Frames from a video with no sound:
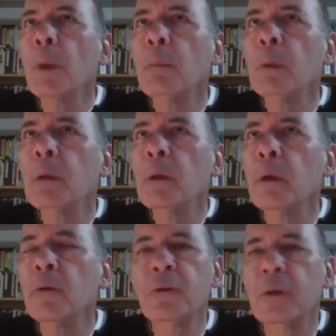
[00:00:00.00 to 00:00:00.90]

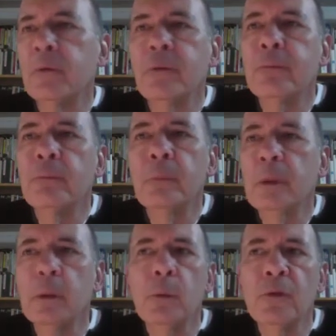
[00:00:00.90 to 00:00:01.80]
because
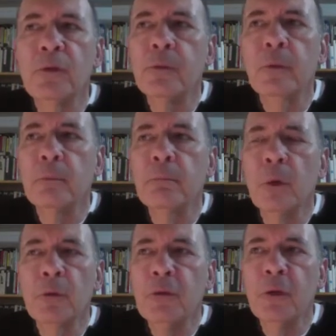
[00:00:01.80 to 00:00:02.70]
it was the
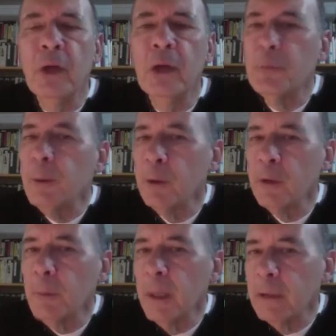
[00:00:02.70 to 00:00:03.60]
most intense period
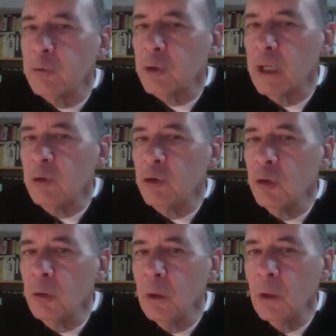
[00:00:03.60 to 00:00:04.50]
of my
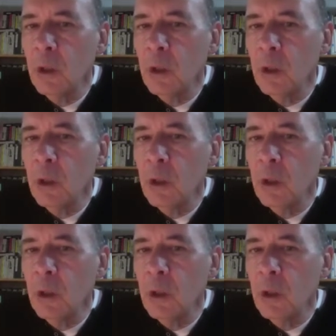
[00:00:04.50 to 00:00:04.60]
education,